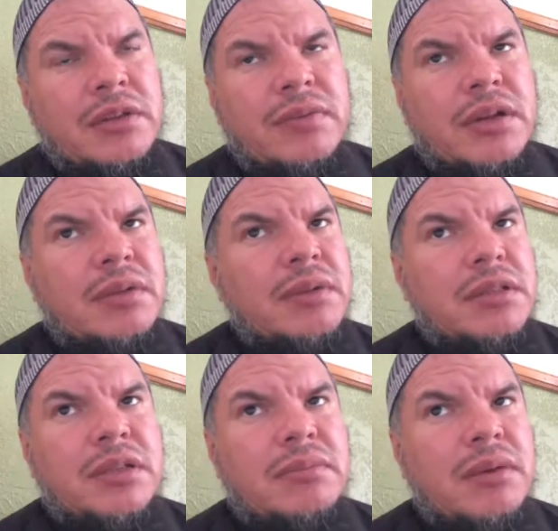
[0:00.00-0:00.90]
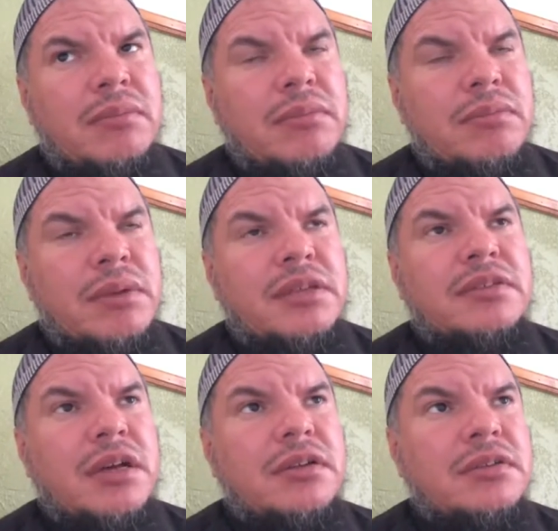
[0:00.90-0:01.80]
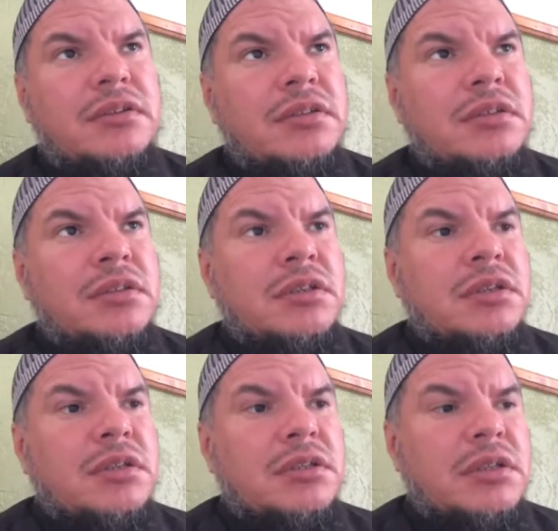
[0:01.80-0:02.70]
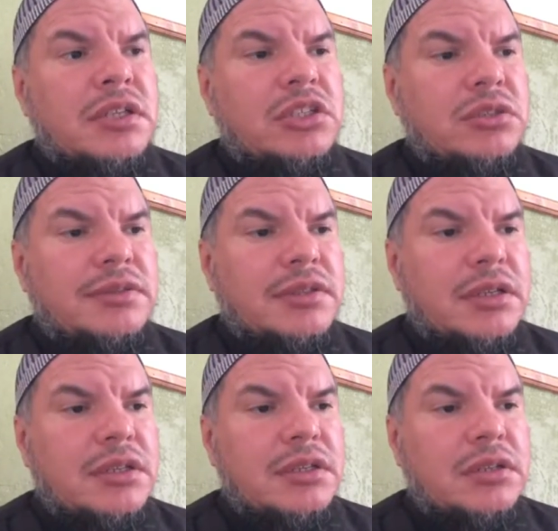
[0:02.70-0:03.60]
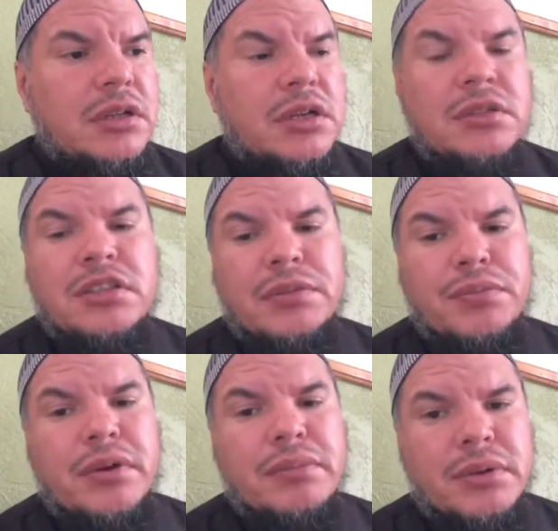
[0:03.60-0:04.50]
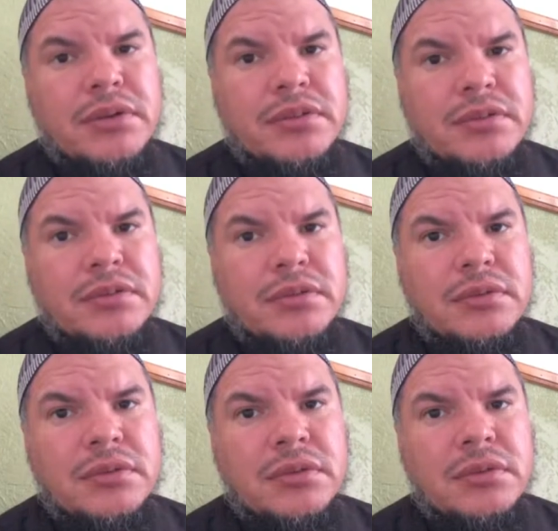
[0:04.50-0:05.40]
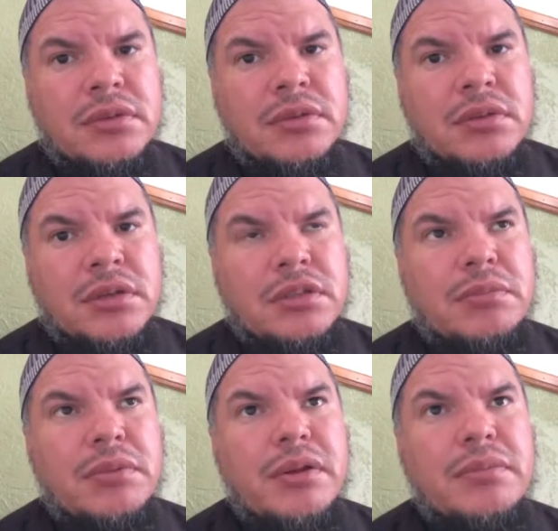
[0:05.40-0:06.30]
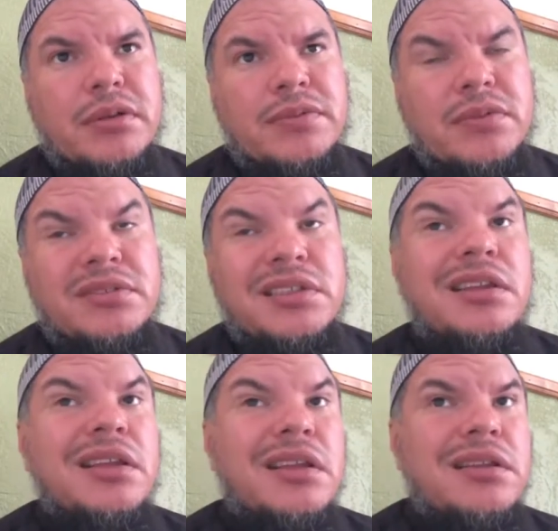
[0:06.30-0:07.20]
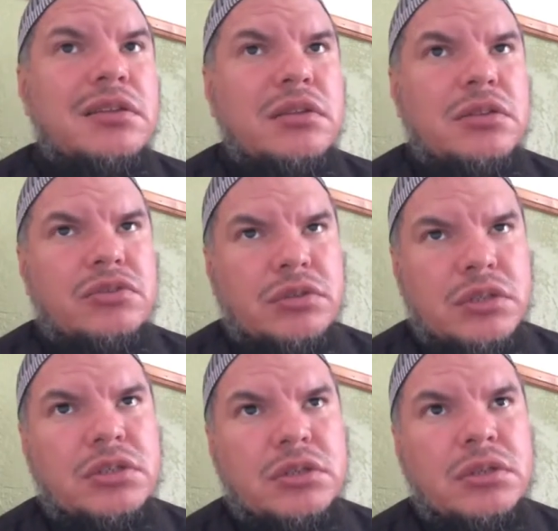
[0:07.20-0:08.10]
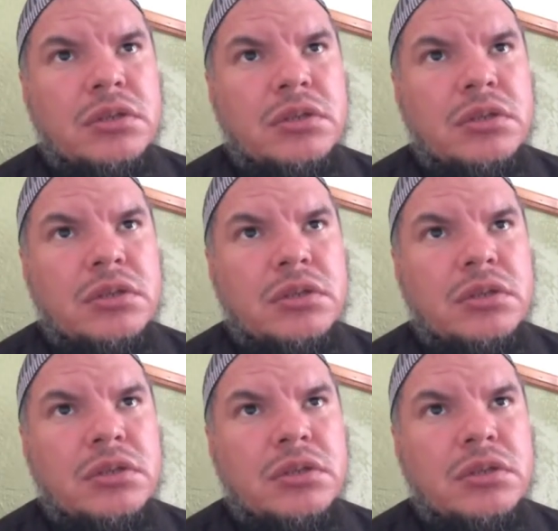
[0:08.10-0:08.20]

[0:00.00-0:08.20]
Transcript: recommended by many scholars, that they should study contemporary books. Contemporary books first, then get into the tradition.